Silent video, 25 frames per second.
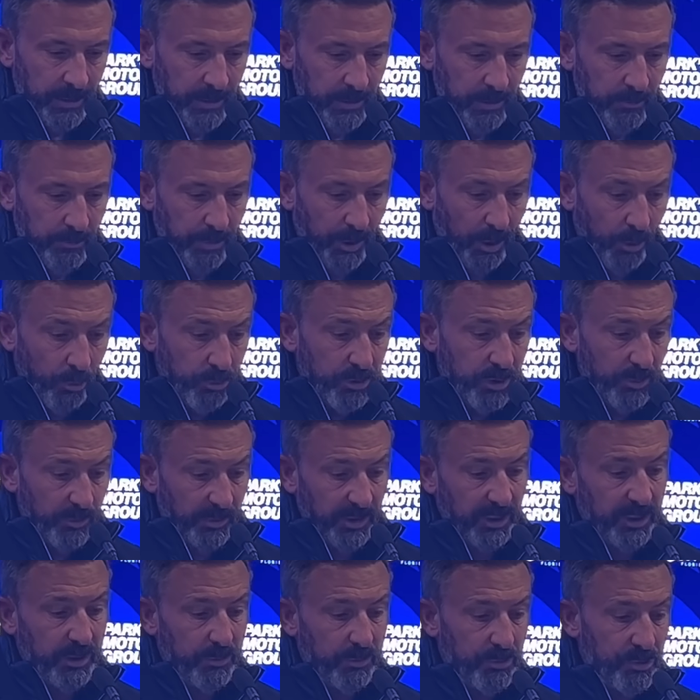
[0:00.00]
But
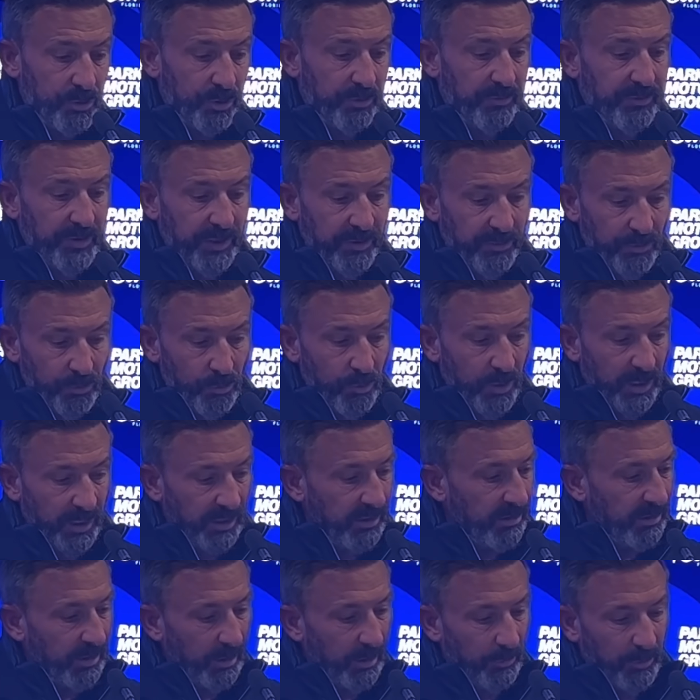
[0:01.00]
ultimately it comes down to a throw
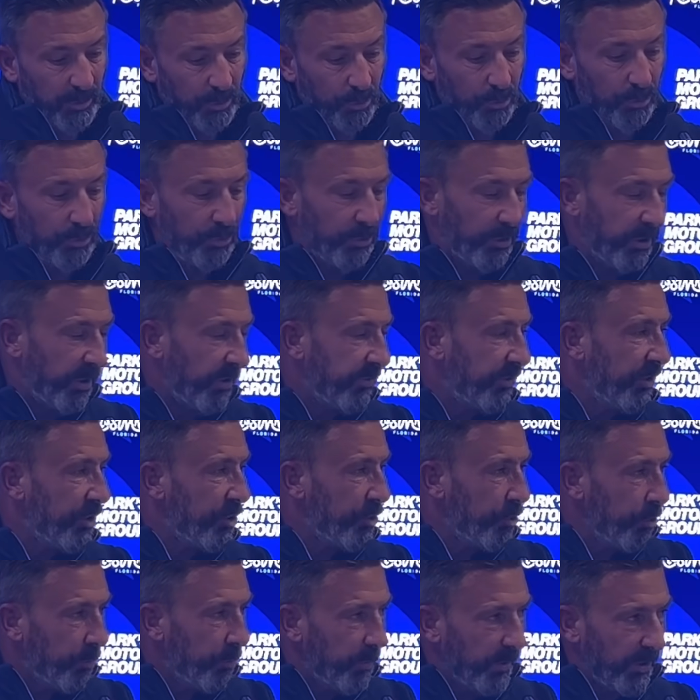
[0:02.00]
in, and we don't do enough to
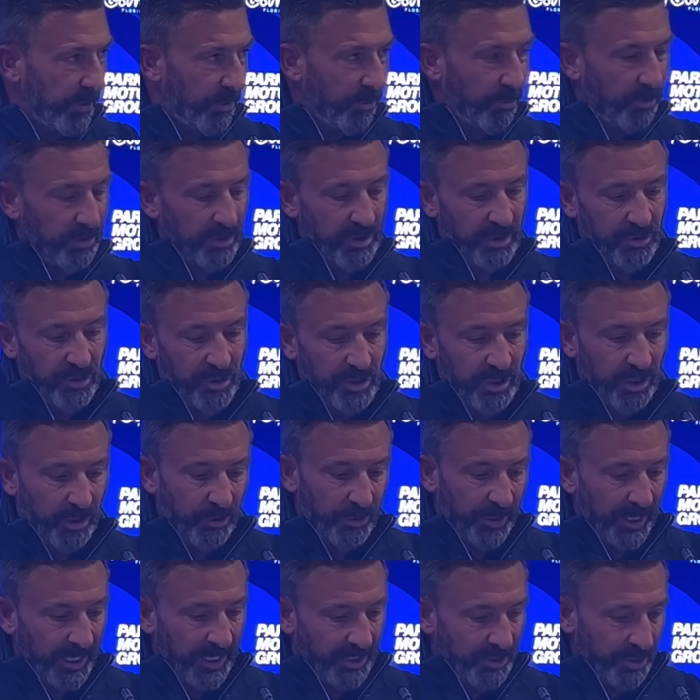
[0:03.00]
stop a cross. They just allow
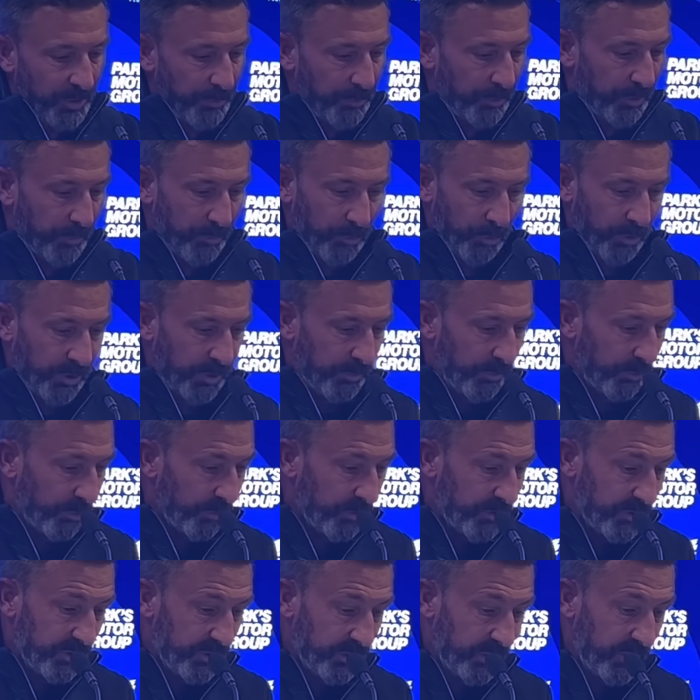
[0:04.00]
Hadji to put the ball in the
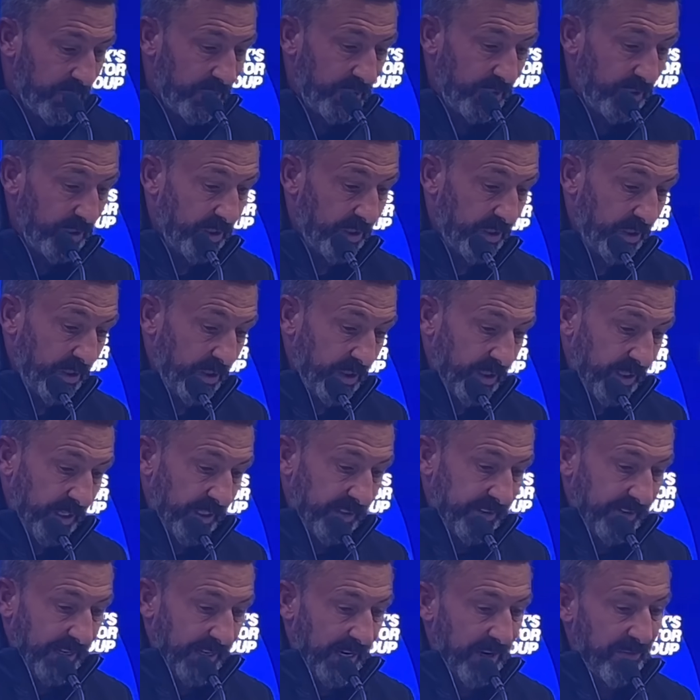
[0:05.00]
box,
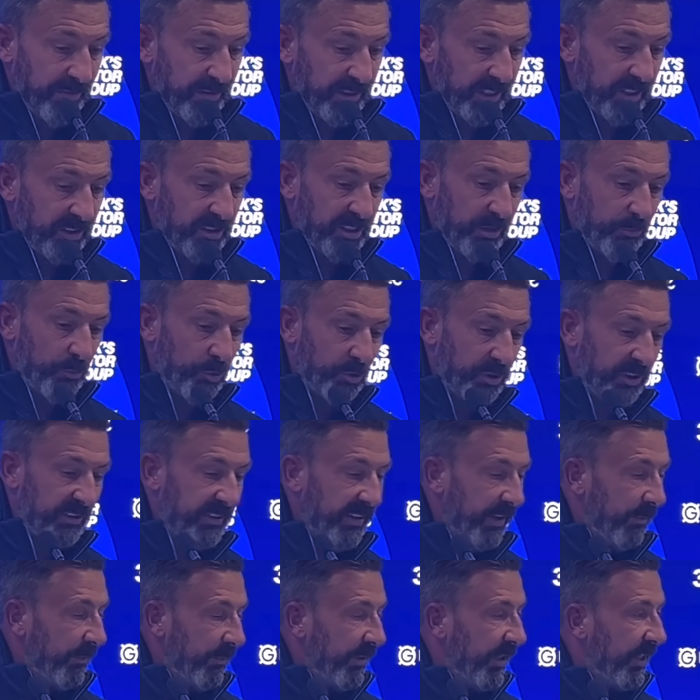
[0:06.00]
and Tavernier's got more
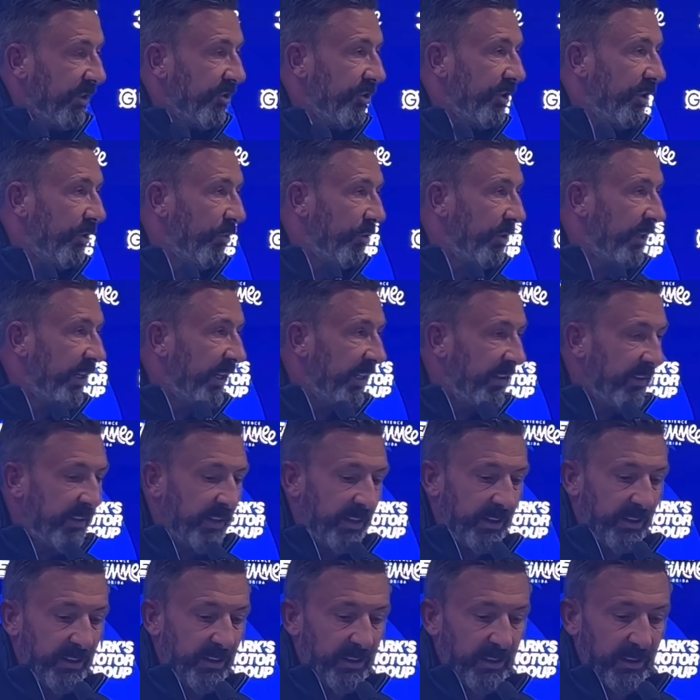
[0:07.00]
determination to go and end
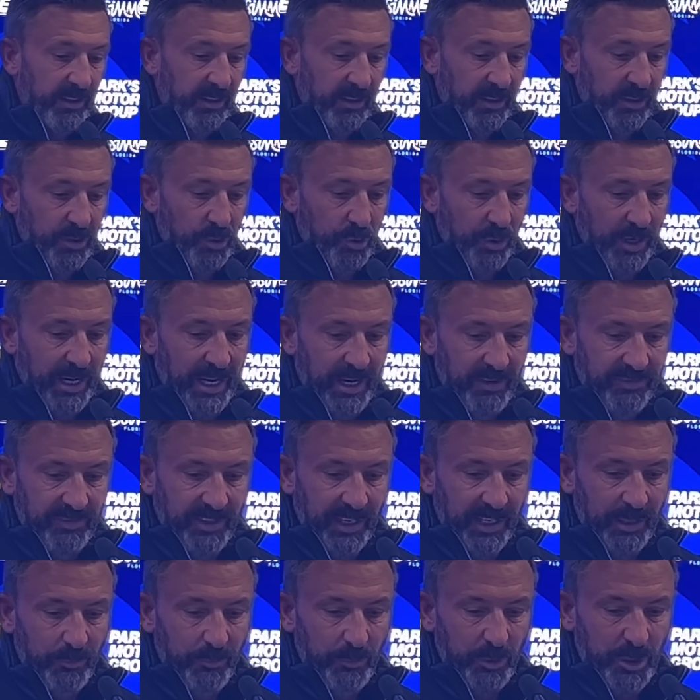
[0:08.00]
it. So at half
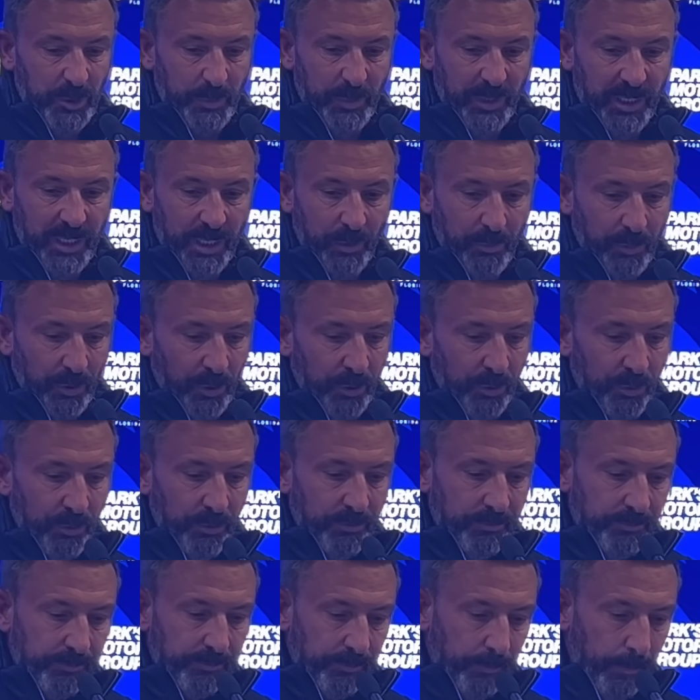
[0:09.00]
time we speak about,
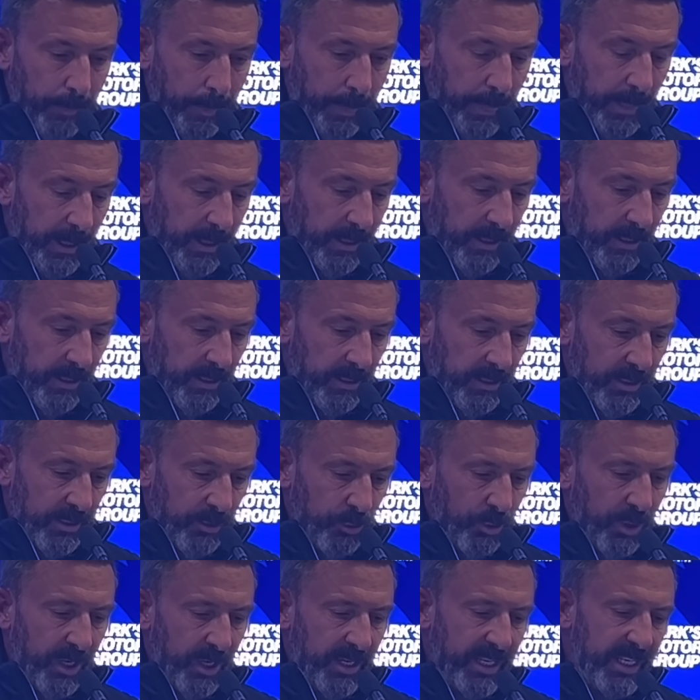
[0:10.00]

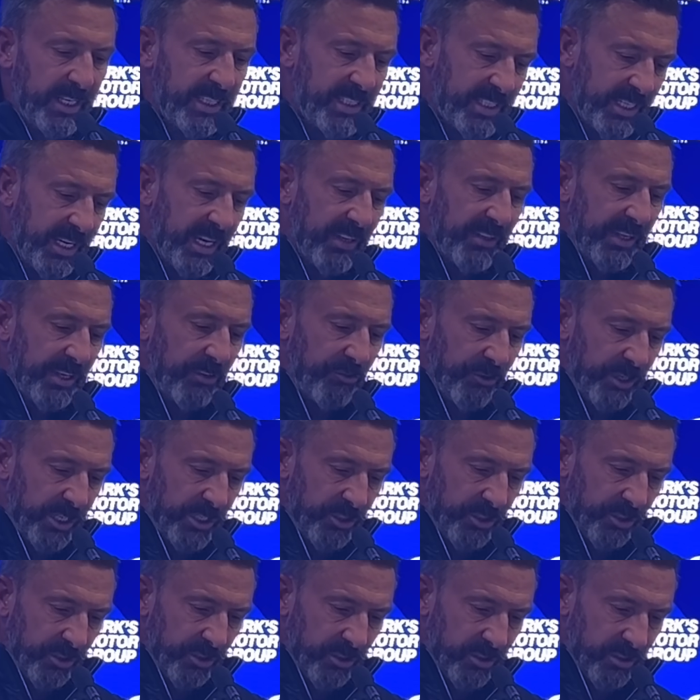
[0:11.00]
I need to say, I think
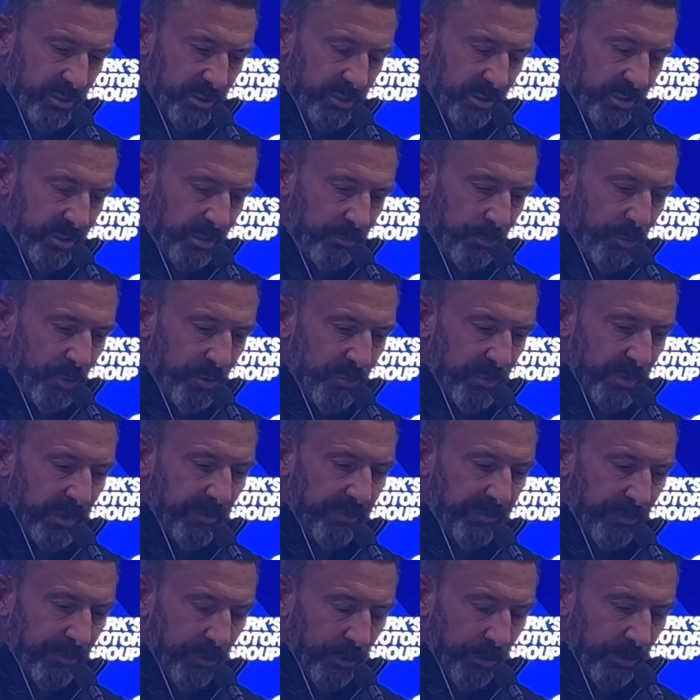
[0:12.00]
Rangers, the movement
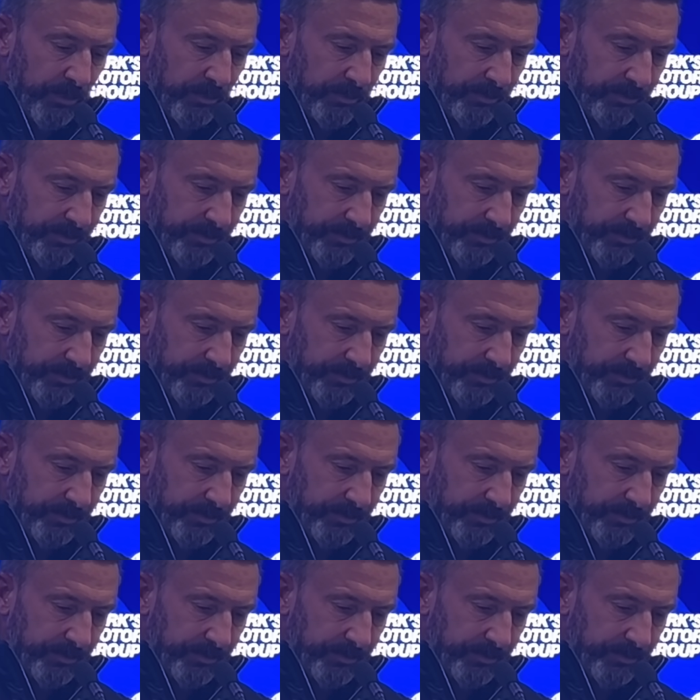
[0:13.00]
from